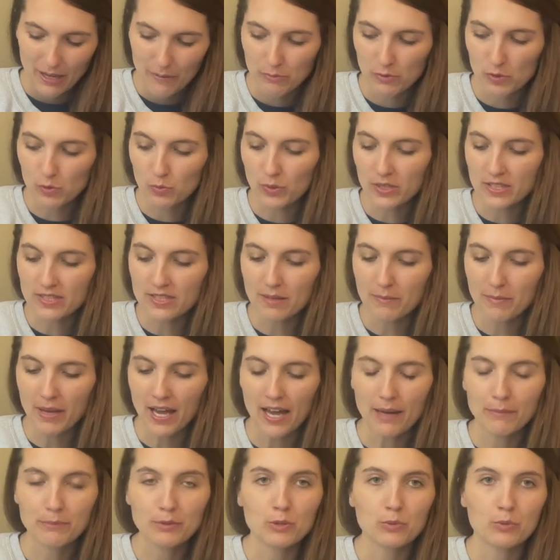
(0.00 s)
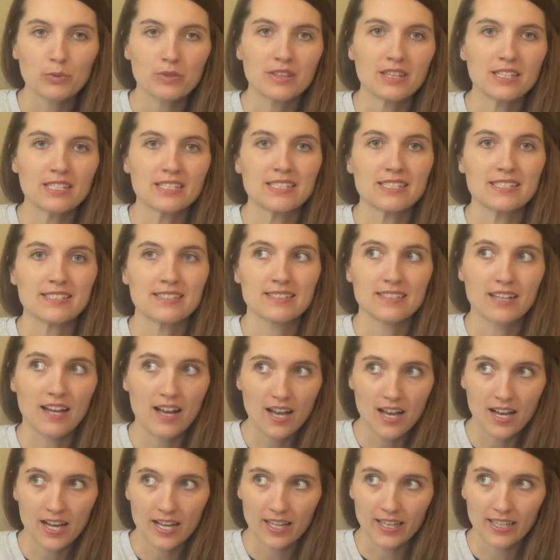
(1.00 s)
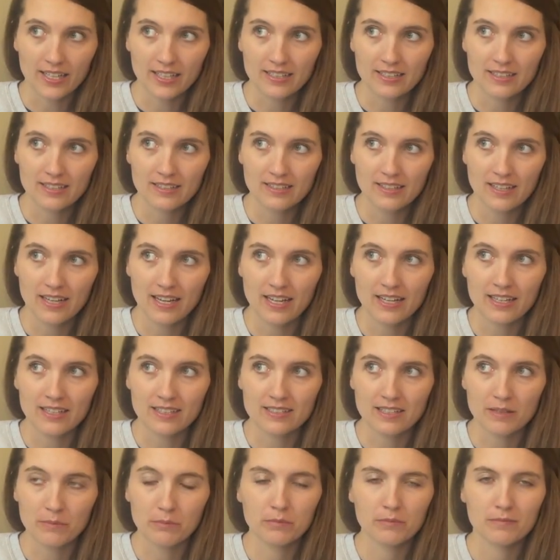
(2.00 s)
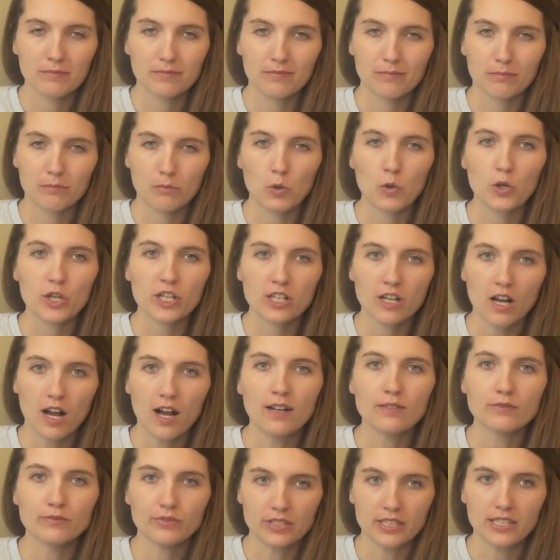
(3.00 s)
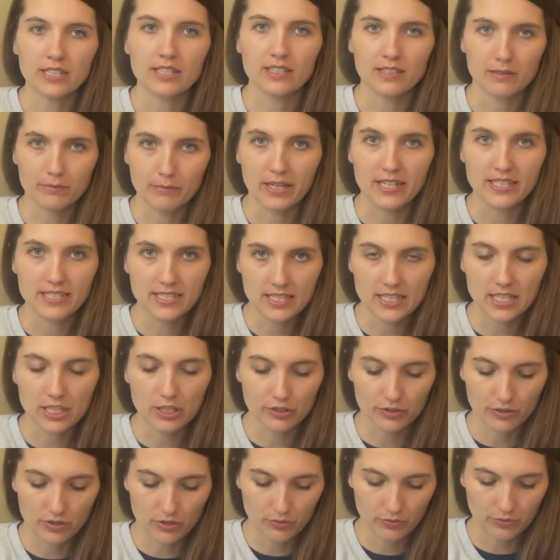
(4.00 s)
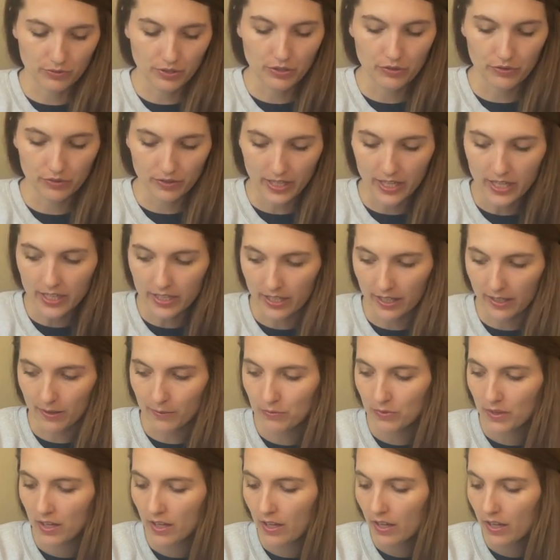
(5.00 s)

But once I'm happy with the design and I'm more confident in my skills to recreate it,